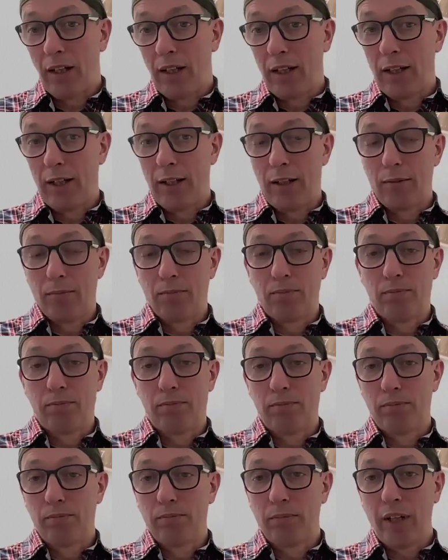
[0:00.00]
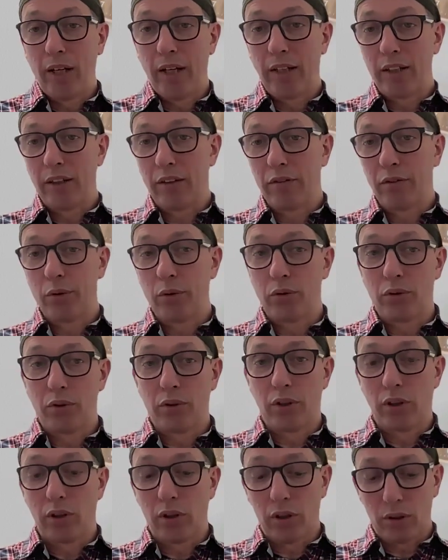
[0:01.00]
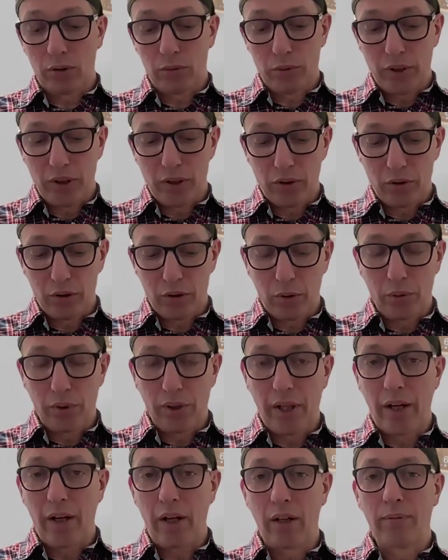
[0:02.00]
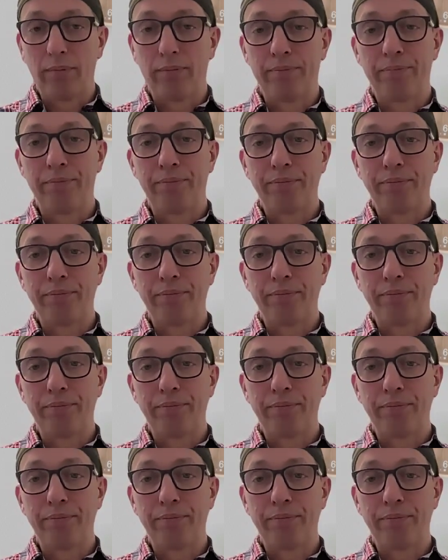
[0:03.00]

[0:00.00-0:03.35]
handing food to the dog. We don't know who they are.